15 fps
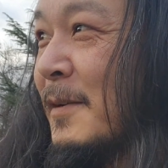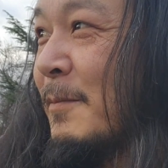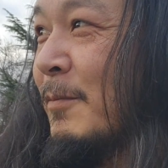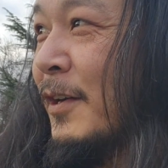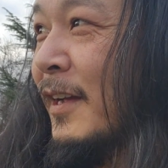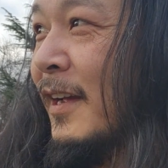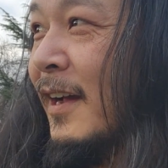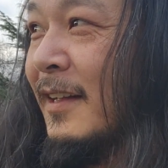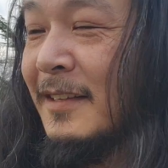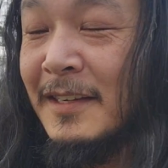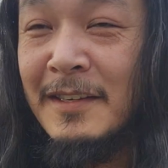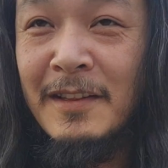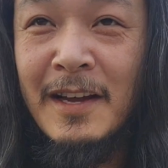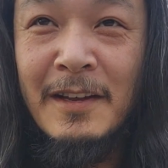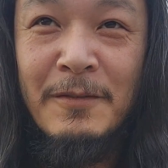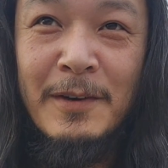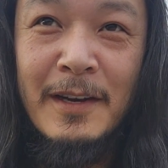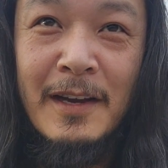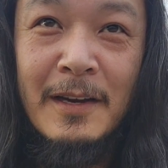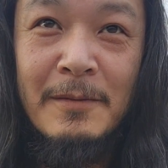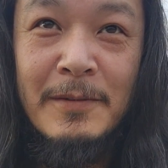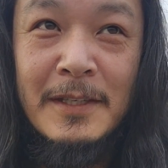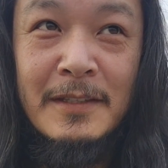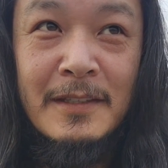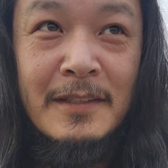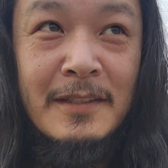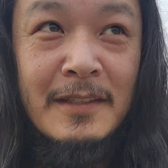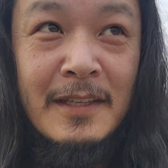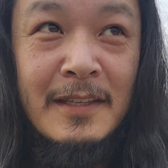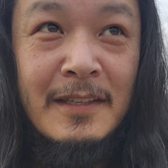but yeah, Decline went out of
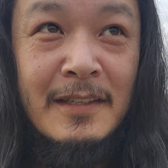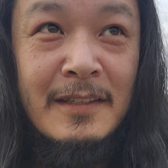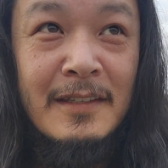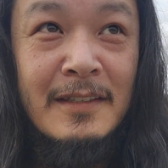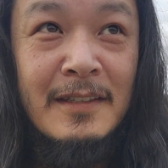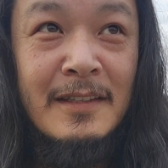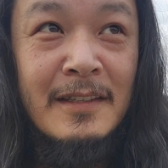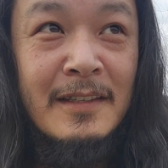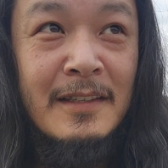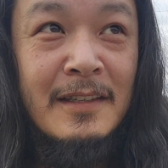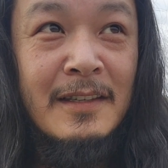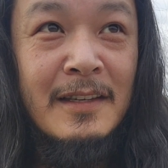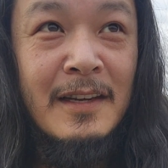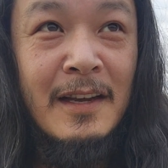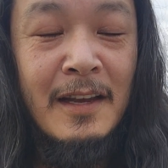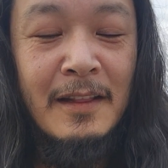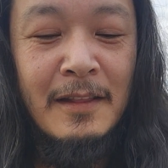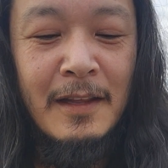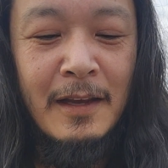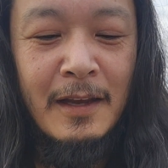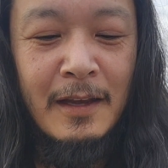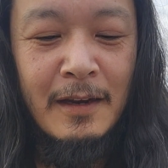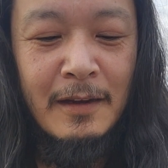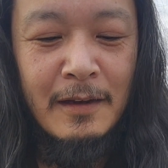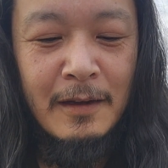business. And then